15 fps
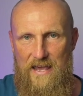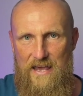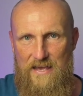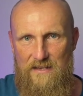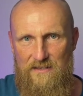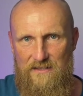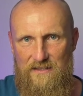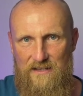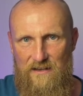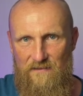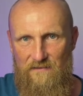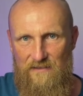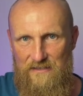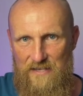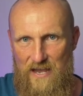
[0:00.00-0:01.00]
is
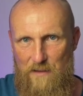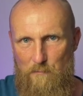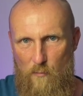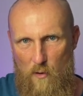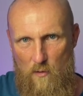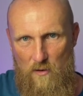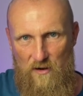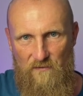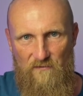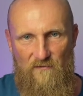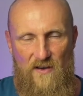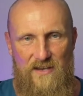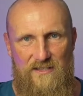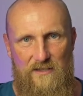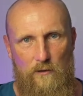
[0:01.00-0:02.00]
the temporary
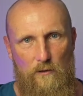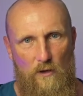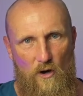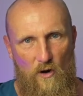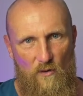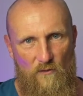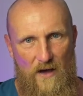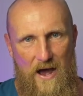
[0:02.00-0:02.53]
vessel of